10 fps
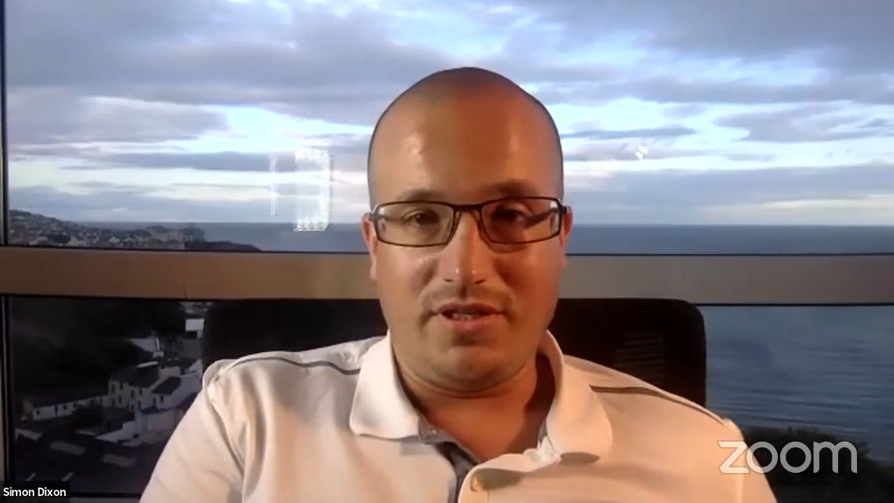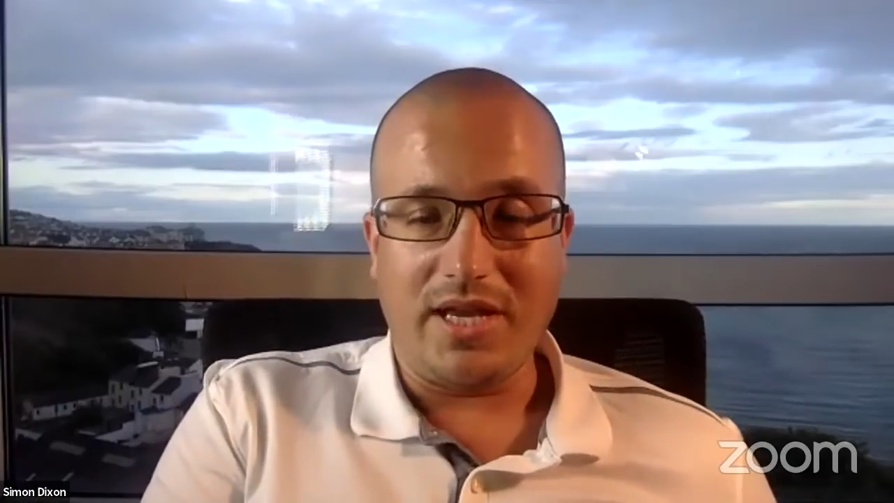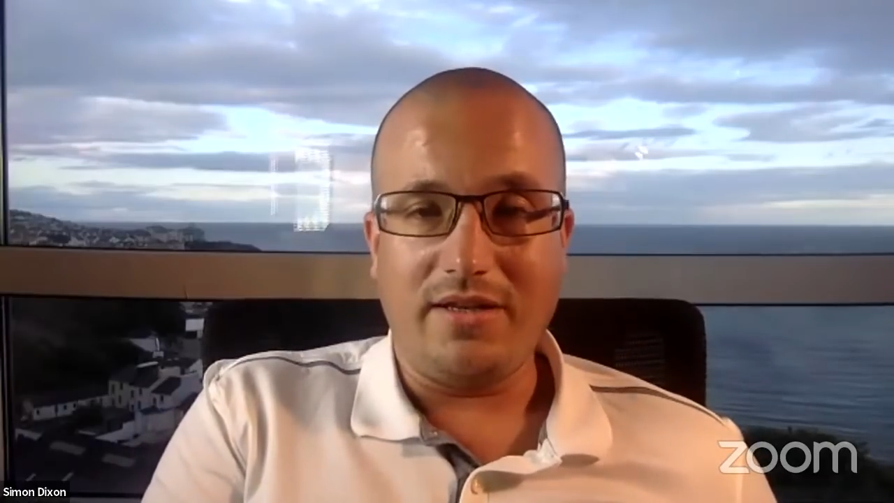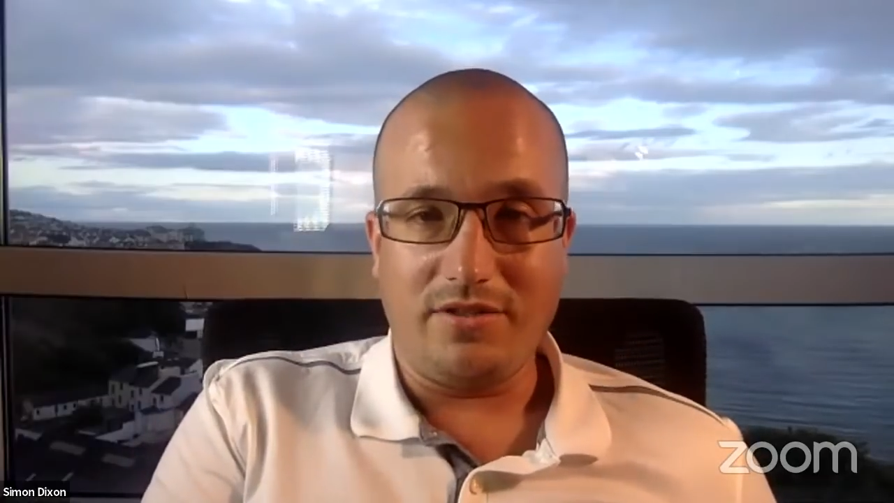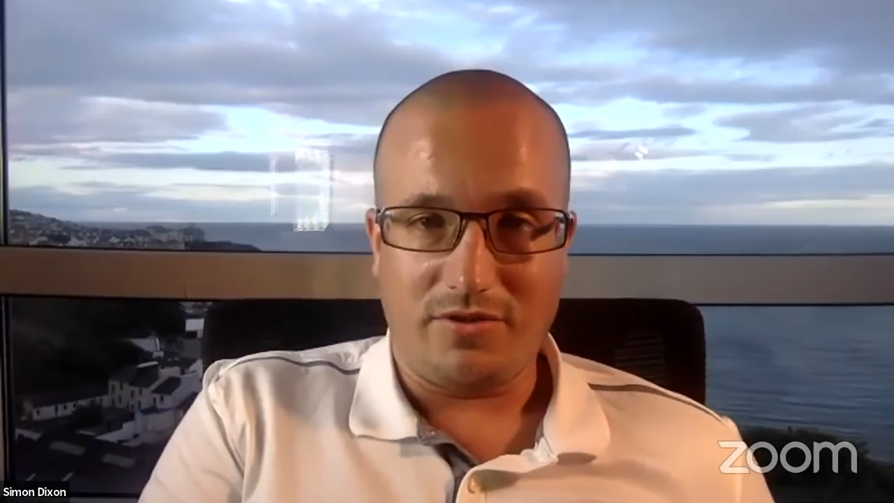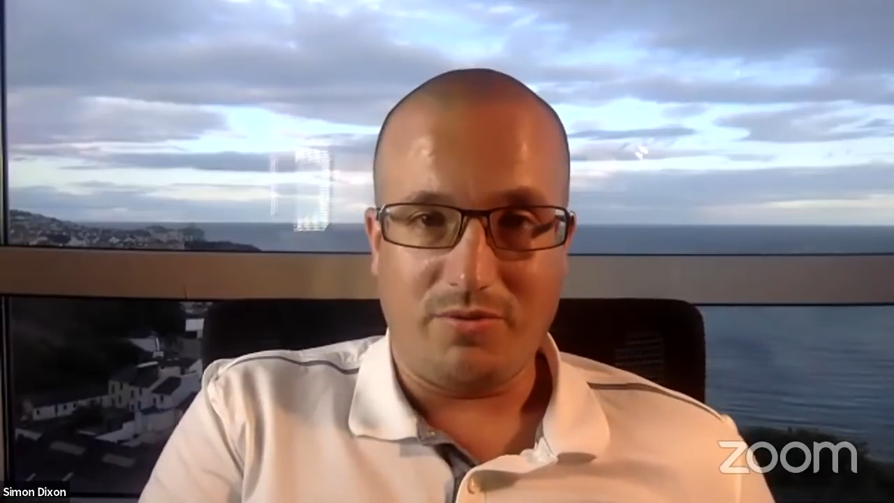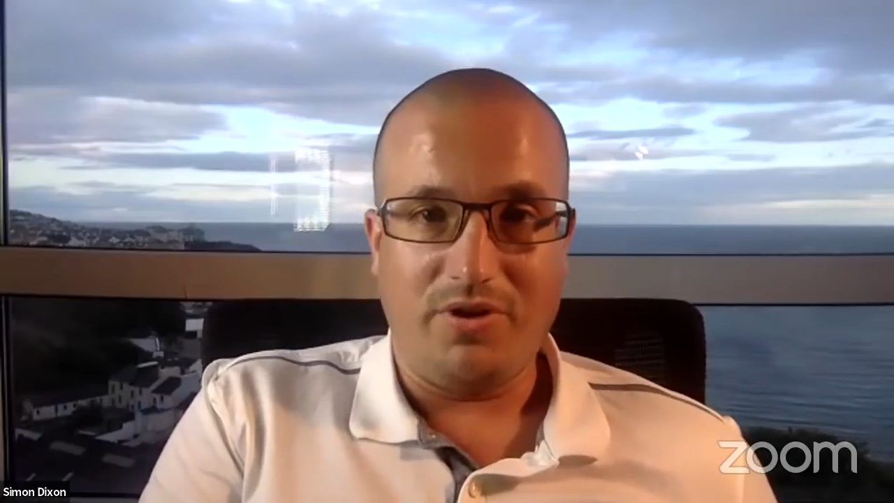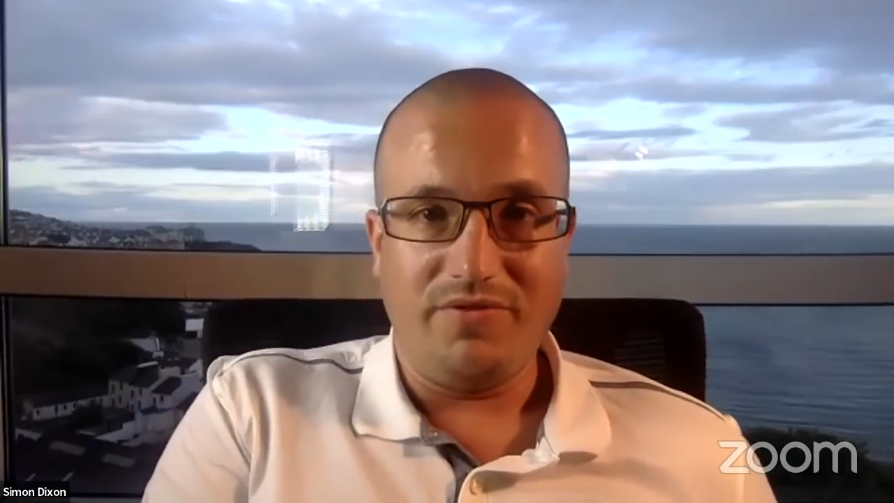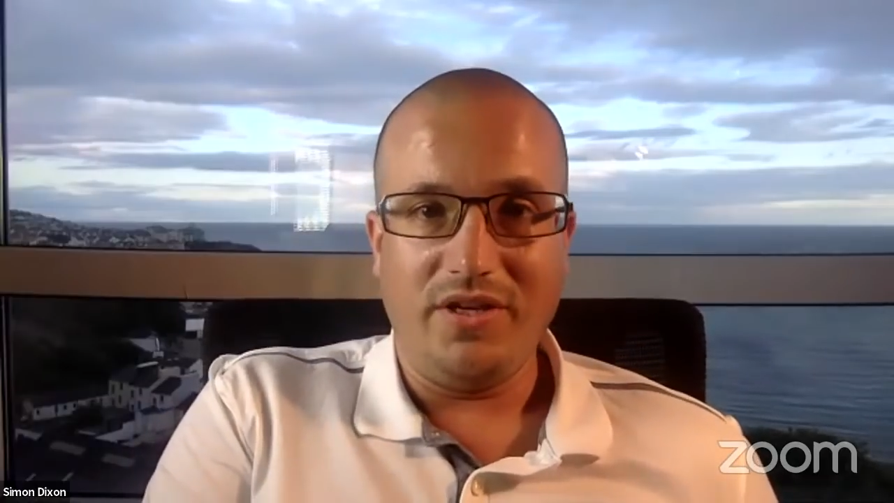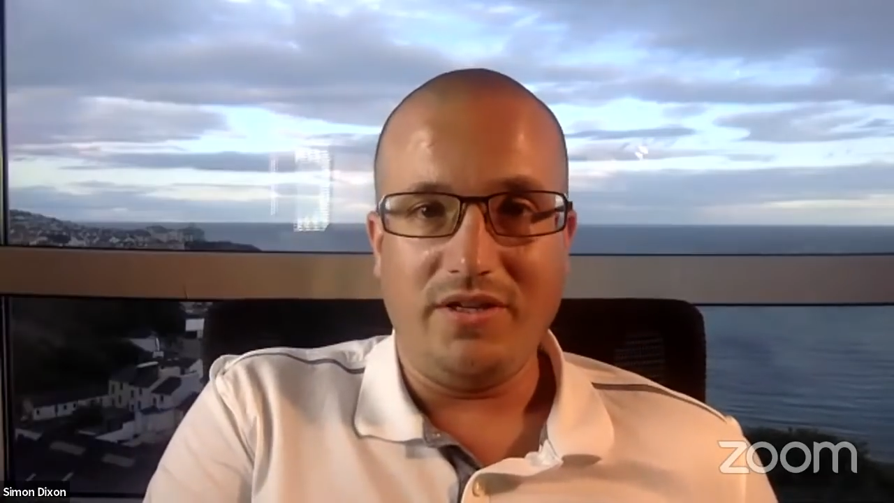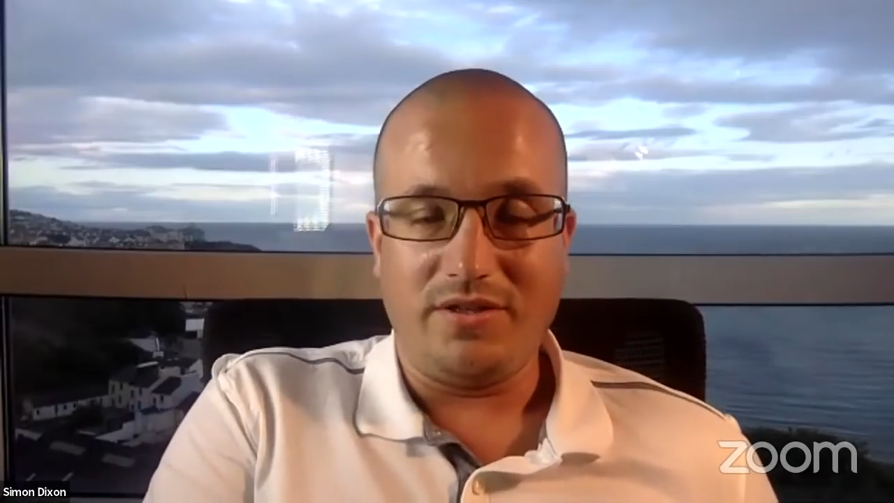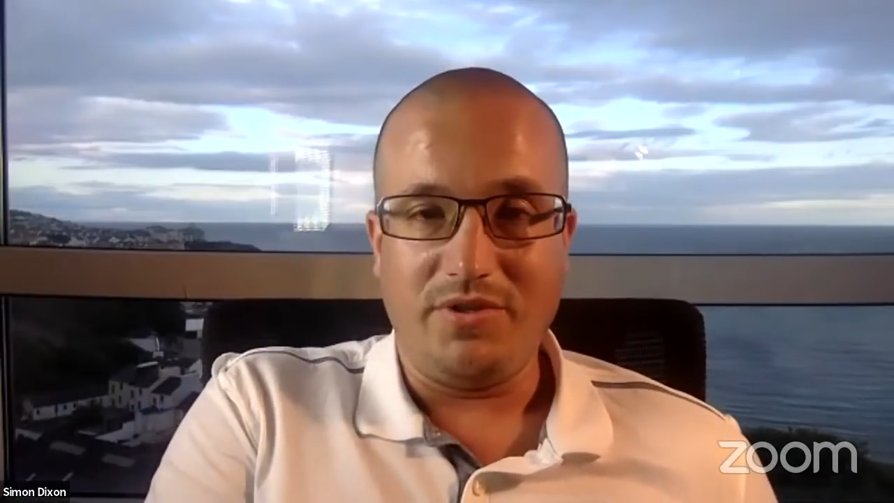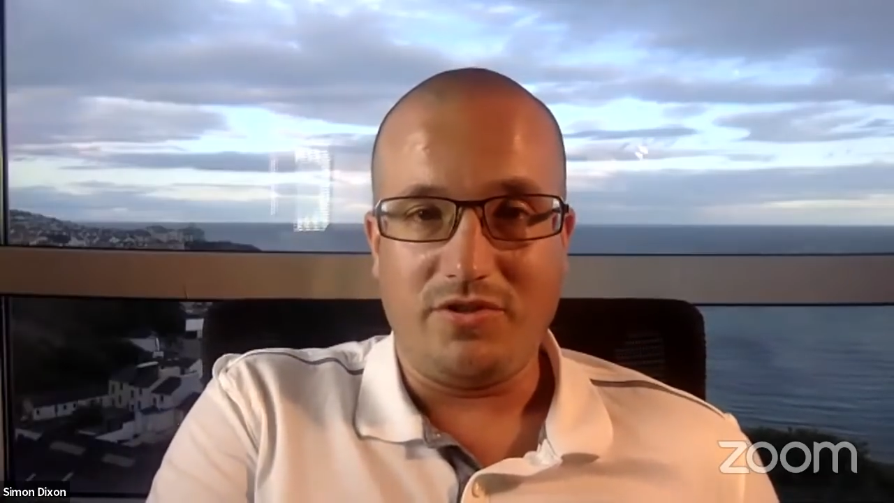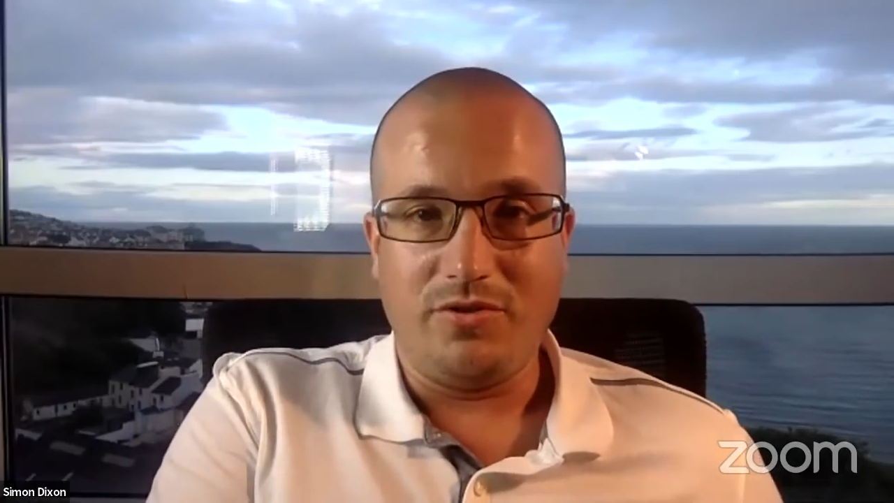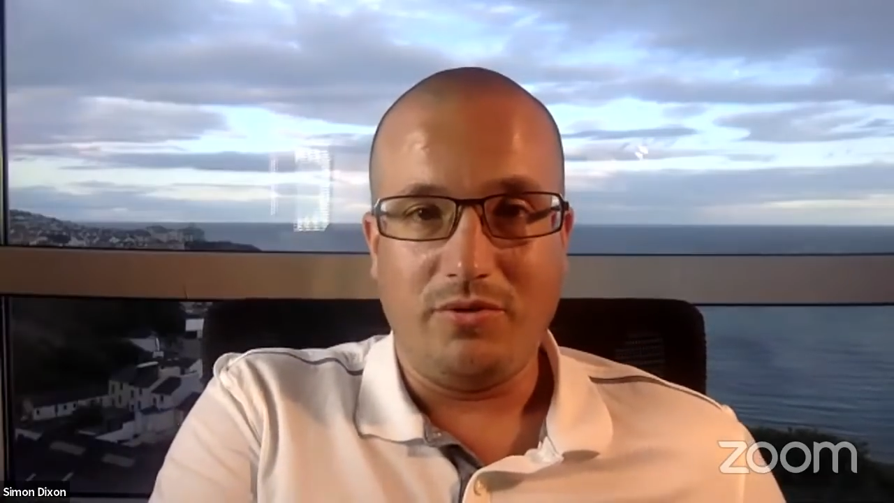12 years that we
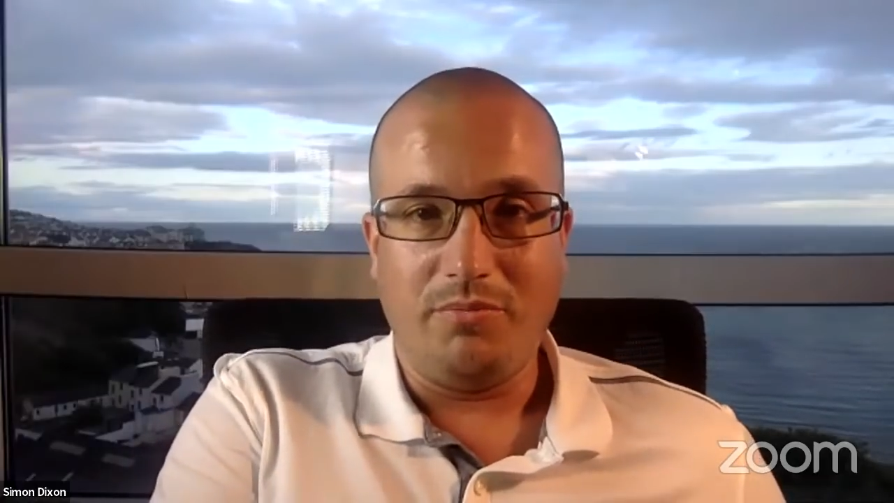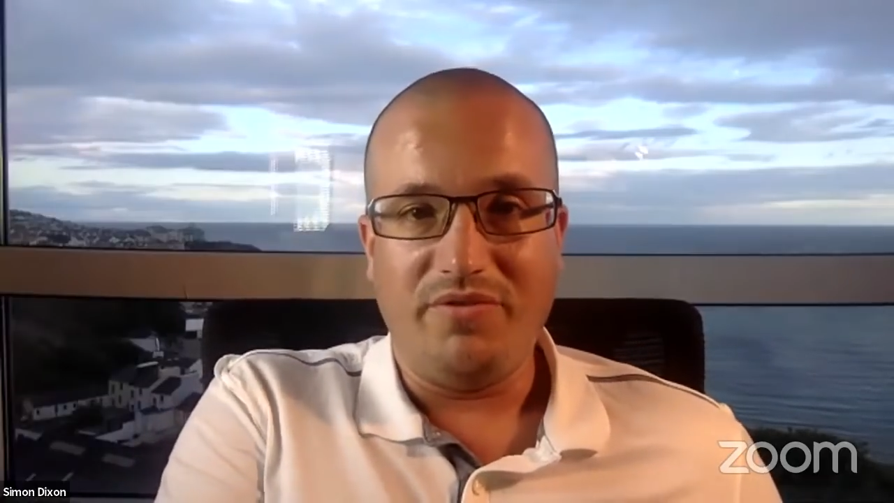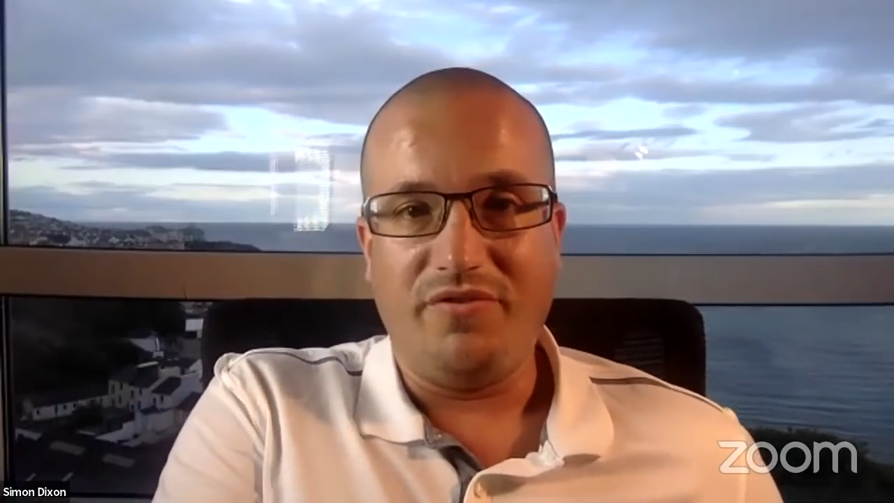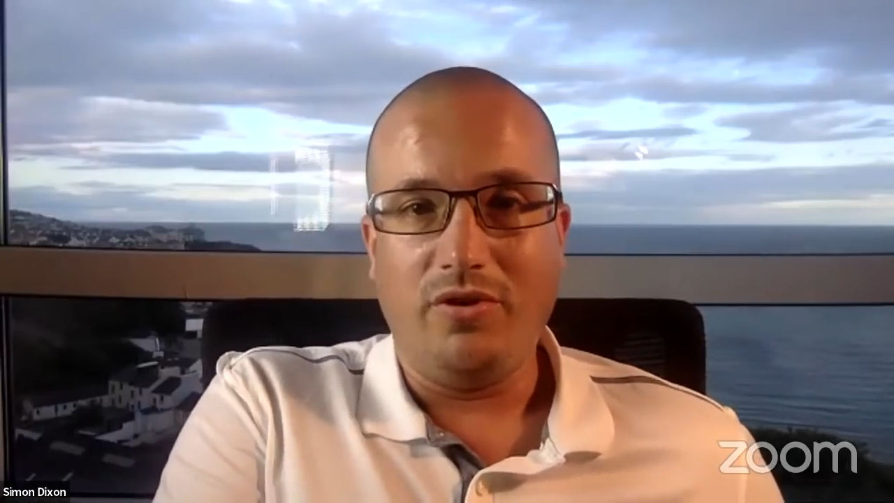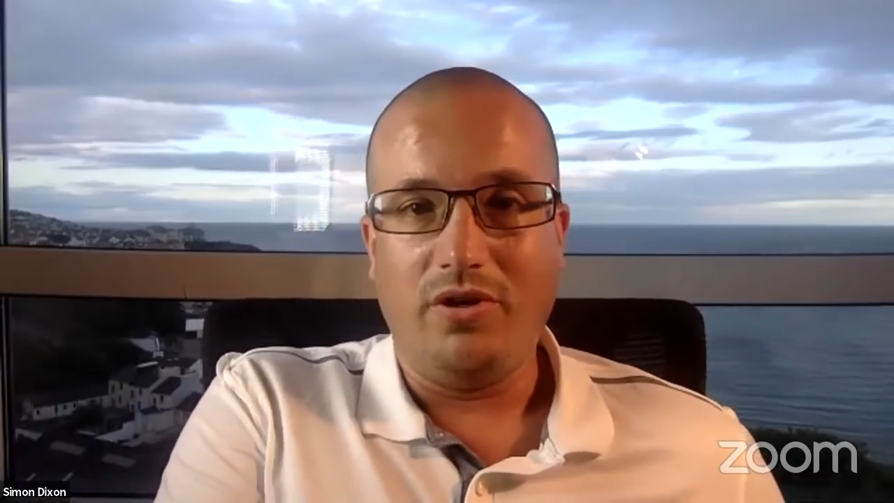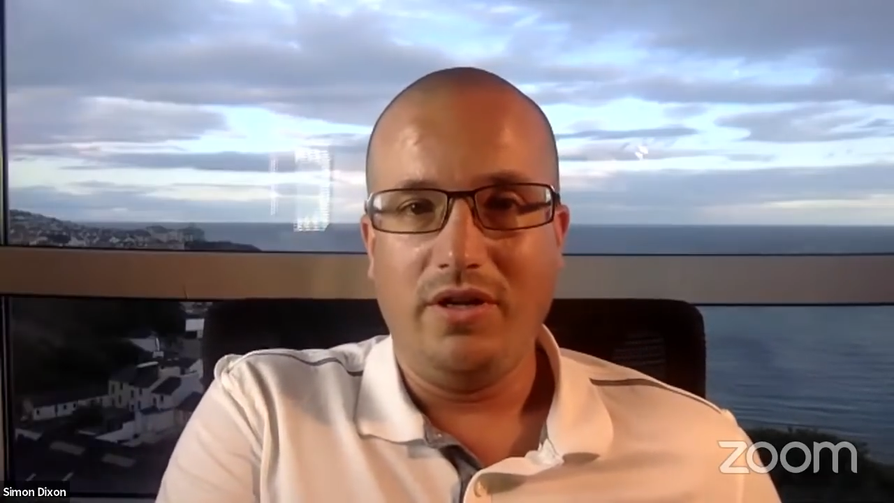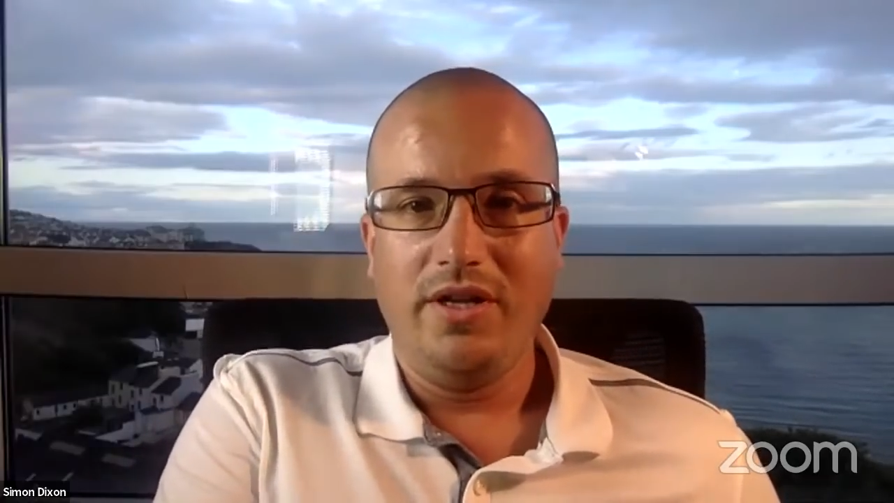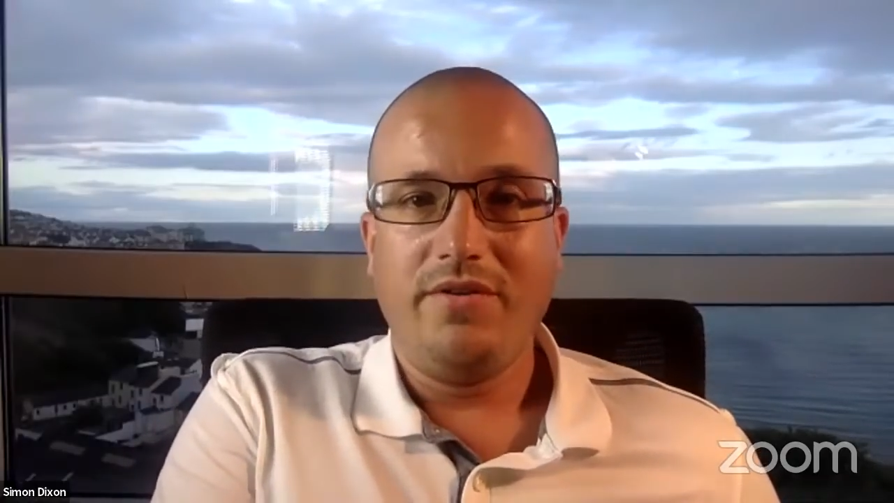saw before